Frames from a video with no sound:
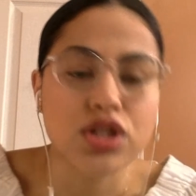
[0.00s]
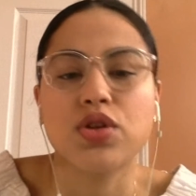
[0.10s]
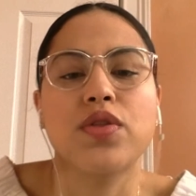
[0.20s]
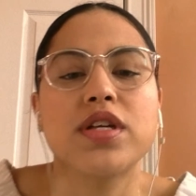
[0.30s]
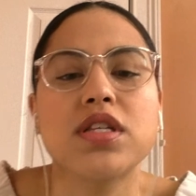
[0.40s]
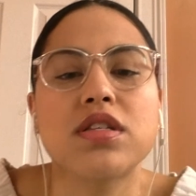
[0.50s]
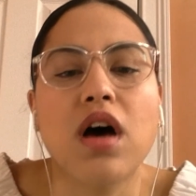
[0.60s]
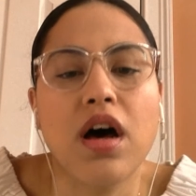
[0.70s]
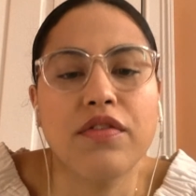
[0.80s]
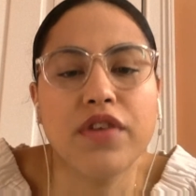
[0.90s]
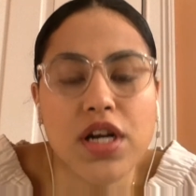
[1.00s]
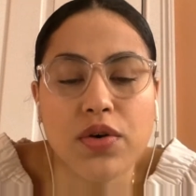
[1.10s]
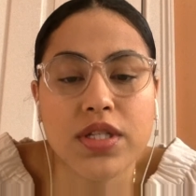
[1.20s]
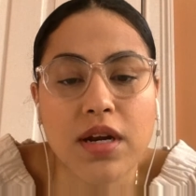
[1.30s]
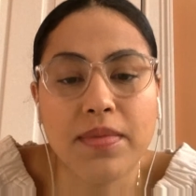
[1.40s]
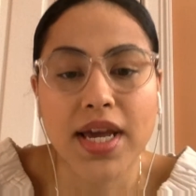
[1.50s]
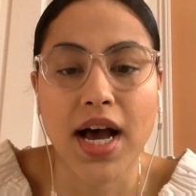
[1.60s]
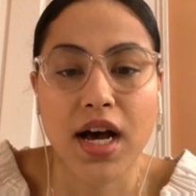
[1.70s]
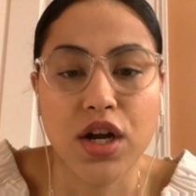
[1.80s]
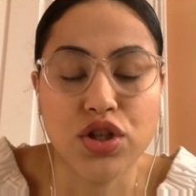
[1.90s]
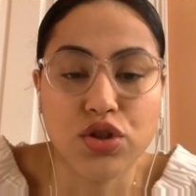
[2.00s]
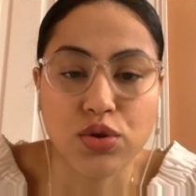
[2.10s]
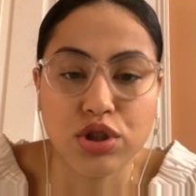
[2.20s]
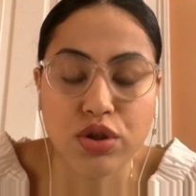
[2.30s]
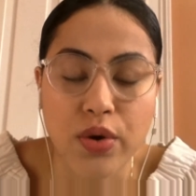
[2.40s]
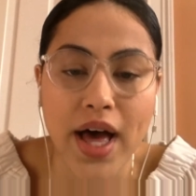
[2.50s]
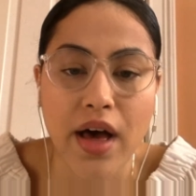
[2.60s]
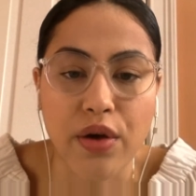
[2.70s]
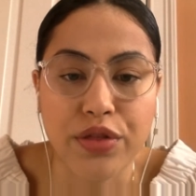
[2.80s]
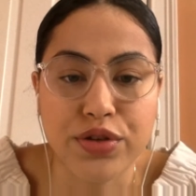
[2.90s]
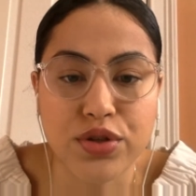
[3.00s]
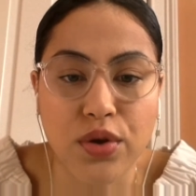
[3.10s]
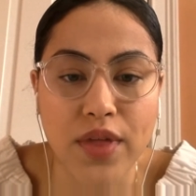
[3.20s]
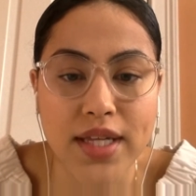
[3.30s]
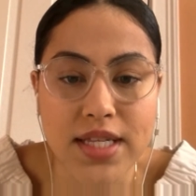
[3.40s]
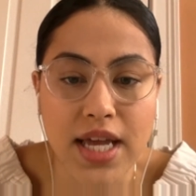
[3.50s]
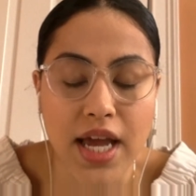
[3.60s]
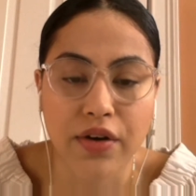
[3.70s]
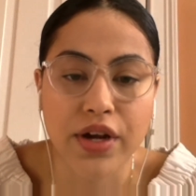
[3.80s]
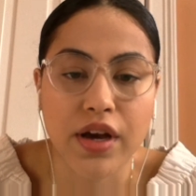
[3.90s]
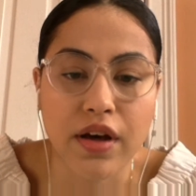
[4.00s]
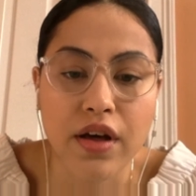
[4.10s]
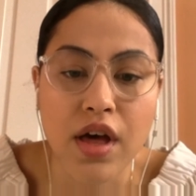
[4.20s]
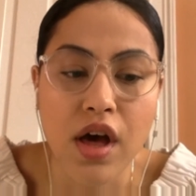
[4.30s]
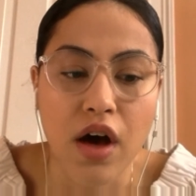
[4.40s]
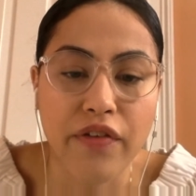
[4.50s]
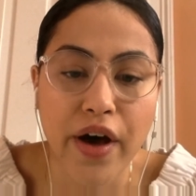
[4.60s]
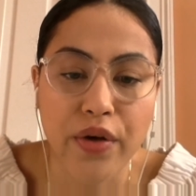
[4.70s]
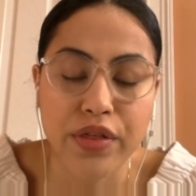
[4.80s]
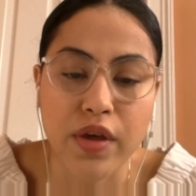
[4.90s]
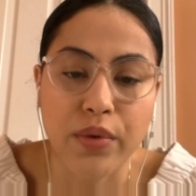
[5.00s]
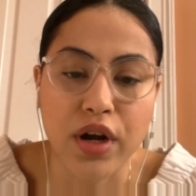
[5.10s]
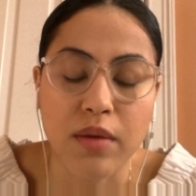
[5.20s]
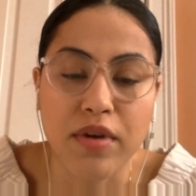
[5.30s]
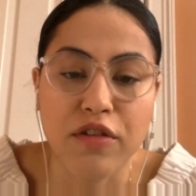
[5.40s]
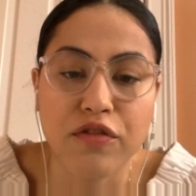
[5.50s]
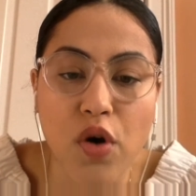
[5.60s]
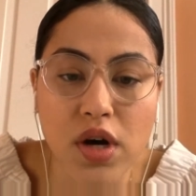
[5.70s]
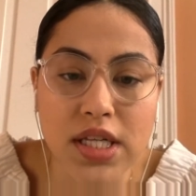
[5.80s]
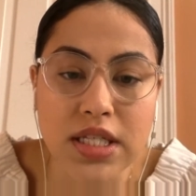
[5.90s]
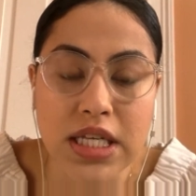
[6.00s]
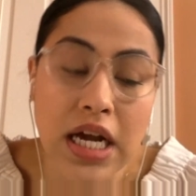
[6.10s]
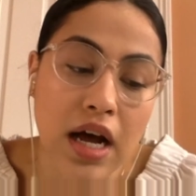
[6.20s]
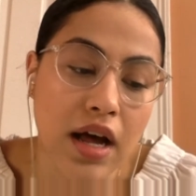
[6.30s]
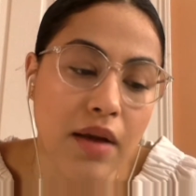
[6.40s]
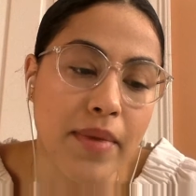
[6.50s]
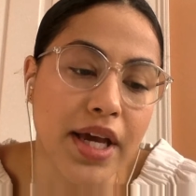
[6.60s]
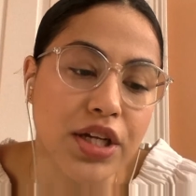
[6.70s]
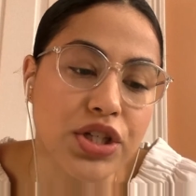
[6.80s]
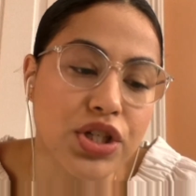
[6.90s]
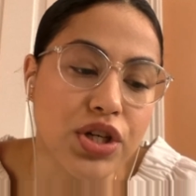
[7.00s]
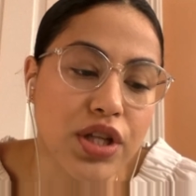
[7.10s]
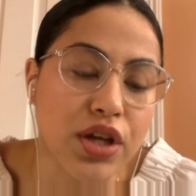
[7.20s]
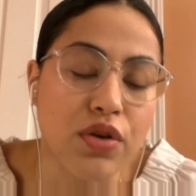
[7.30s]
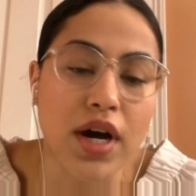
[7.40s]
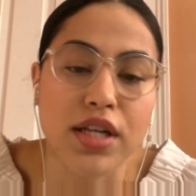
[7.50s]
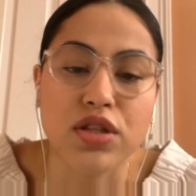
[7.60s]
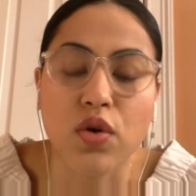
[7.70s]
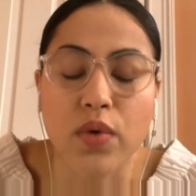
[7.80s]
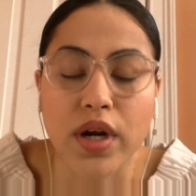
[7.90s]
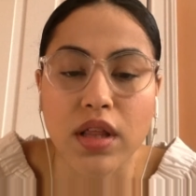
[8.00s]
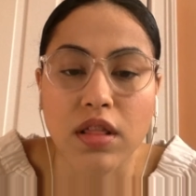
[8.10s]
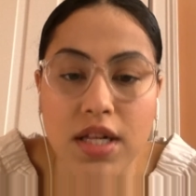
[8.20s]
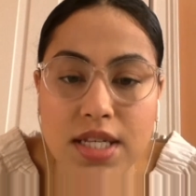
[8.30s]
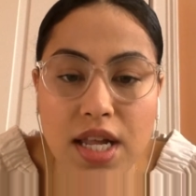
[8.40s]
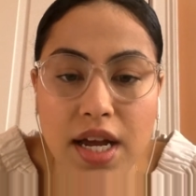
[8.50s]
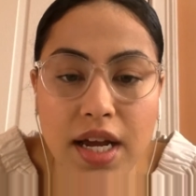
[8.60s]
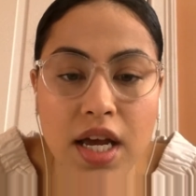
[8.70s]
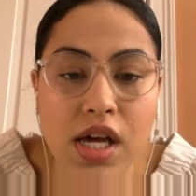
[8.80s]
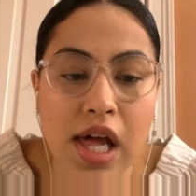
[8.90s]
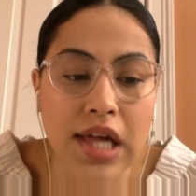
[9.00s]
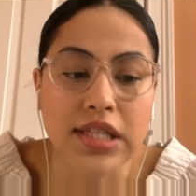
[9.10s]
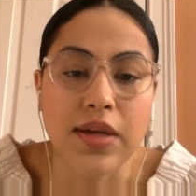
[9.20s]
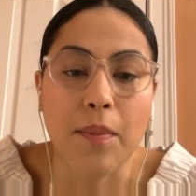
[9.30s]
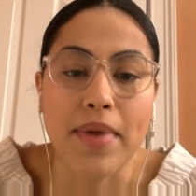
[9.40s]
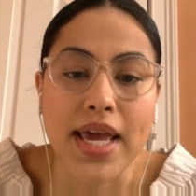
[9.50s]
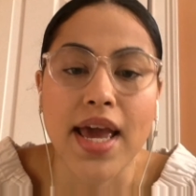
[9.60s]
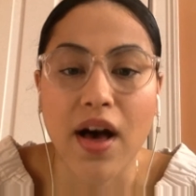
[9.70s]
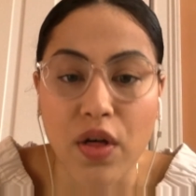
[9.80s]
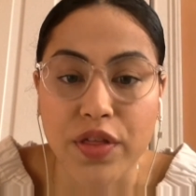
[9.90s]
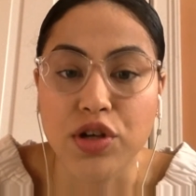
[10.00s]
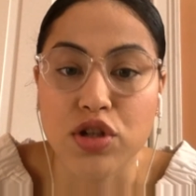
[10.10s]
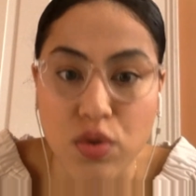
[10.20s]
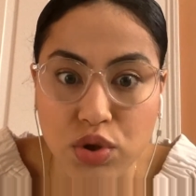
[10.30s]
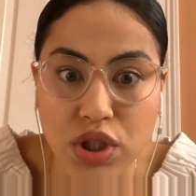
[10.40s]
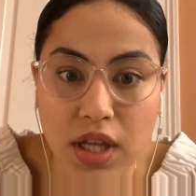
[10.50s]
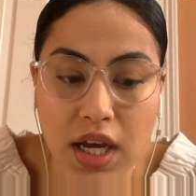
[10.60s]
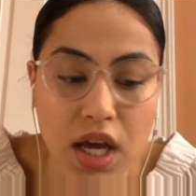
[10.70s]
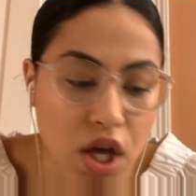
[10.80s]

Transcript: So this video is going to be on social health. So that's the area of health that we're going to be focusing on, making sure that you guys know what it looks like to be healthy socially.